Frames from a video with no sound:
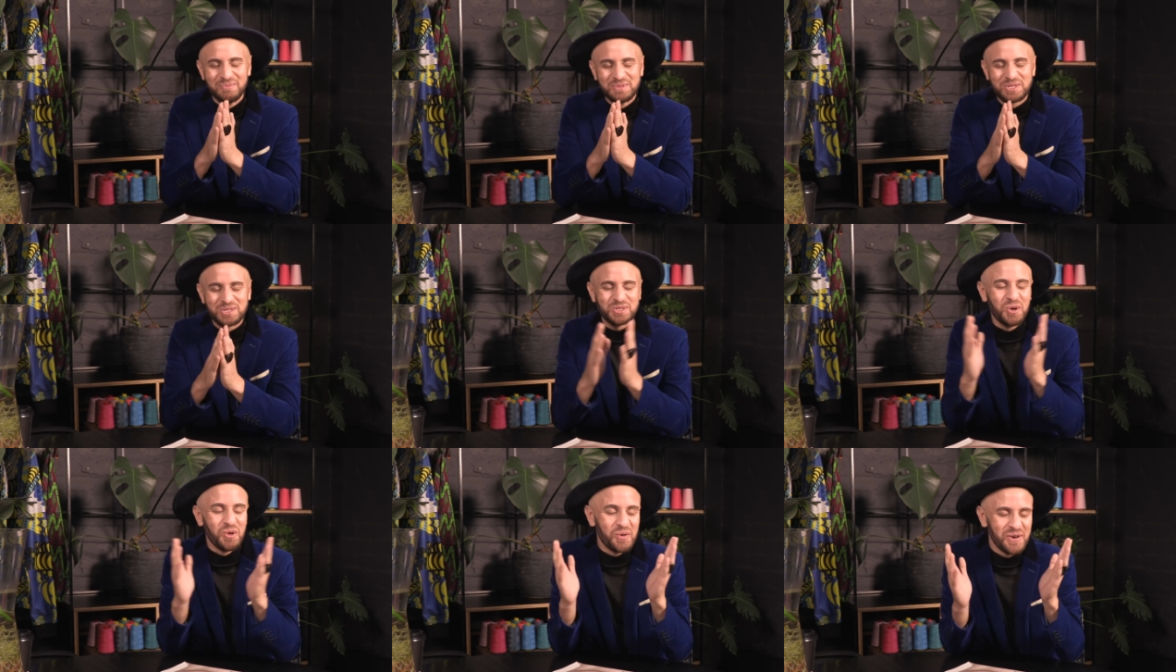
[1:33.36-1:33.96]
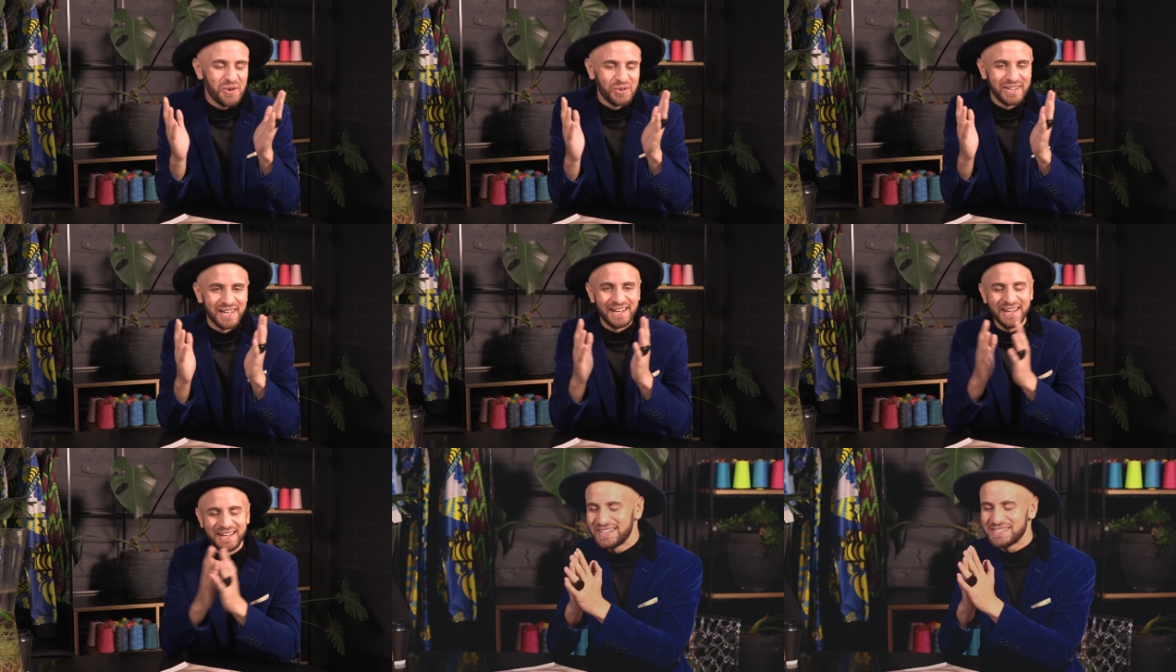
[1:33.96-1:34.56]
story or their
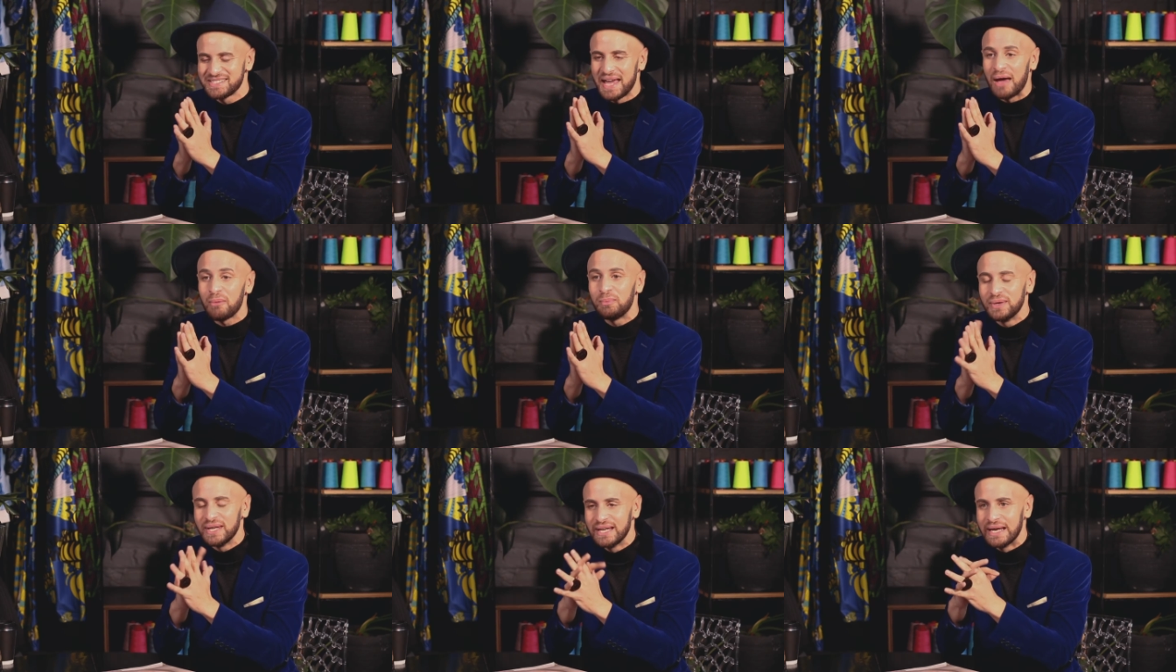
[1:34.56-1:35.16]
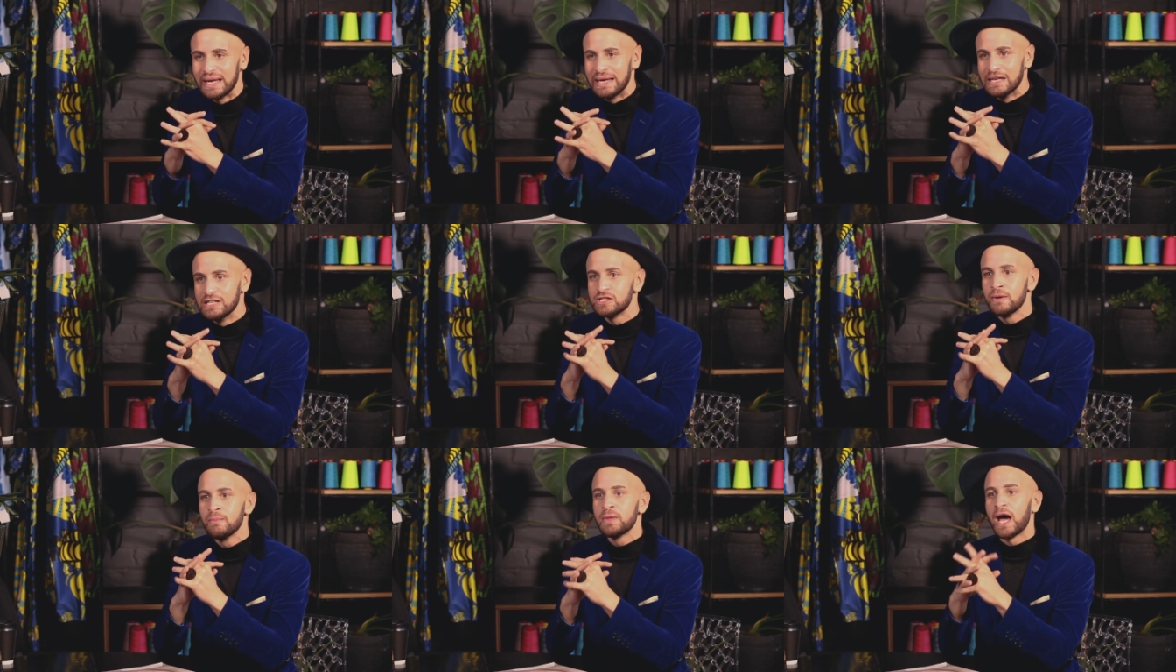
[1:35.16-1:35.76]
latest happening
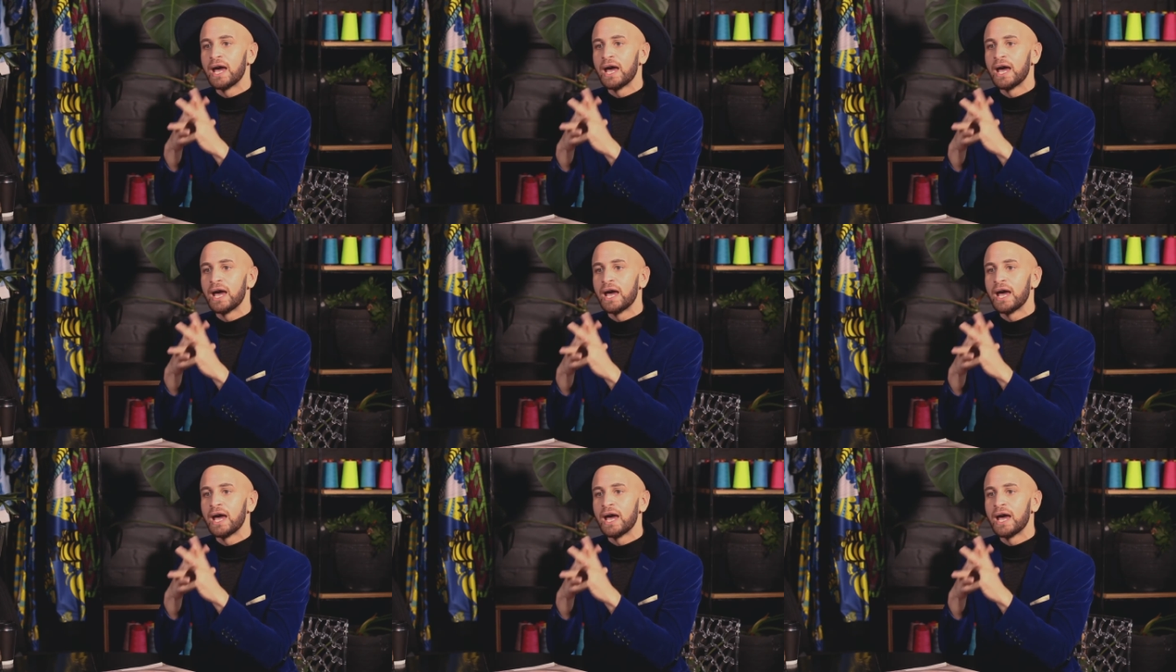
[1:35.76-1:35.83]
is.